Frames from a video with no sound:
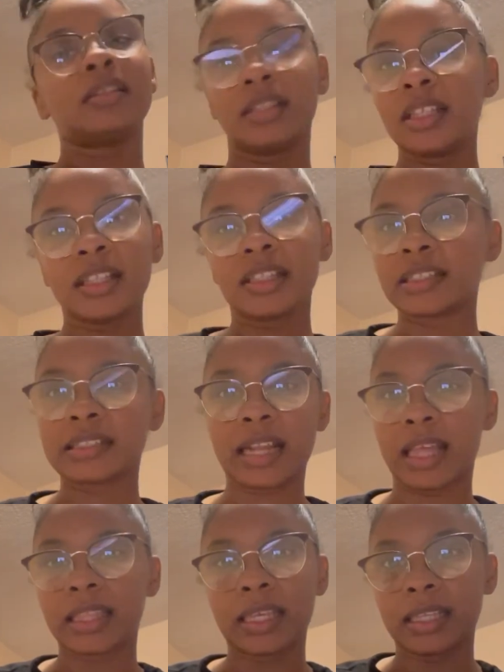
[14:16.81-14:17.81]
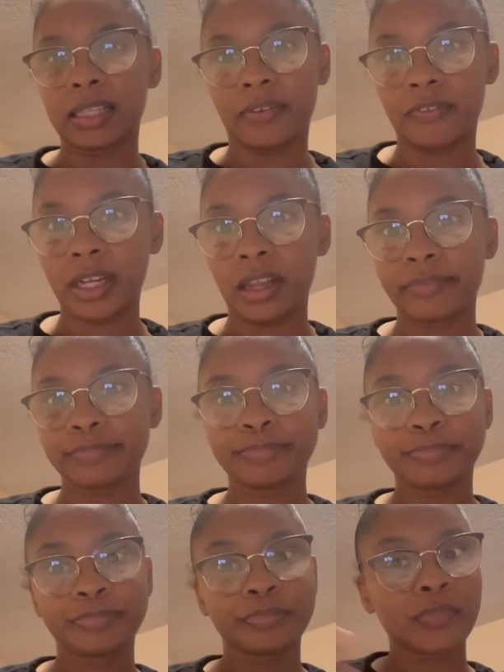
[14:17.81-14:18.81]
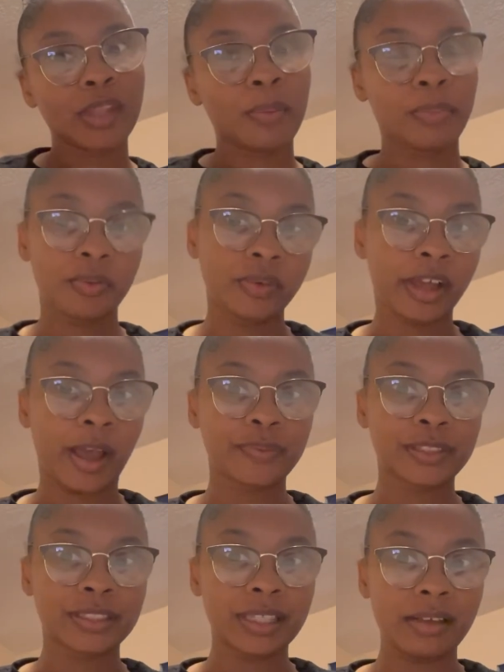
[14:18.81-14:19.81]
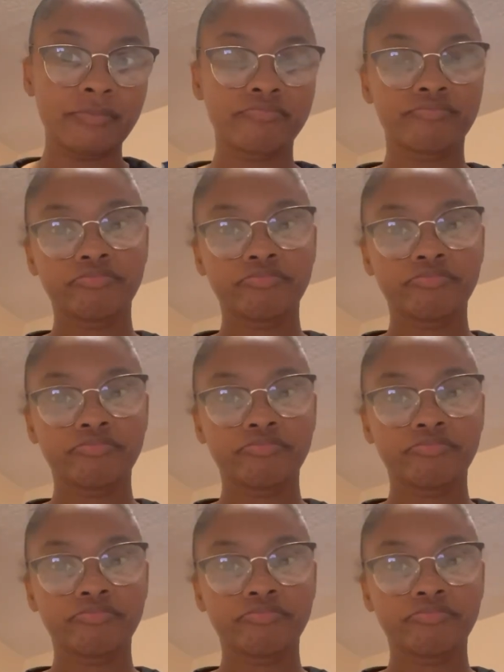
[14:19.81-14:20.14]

then it's not the end of the video. But we'll have to see.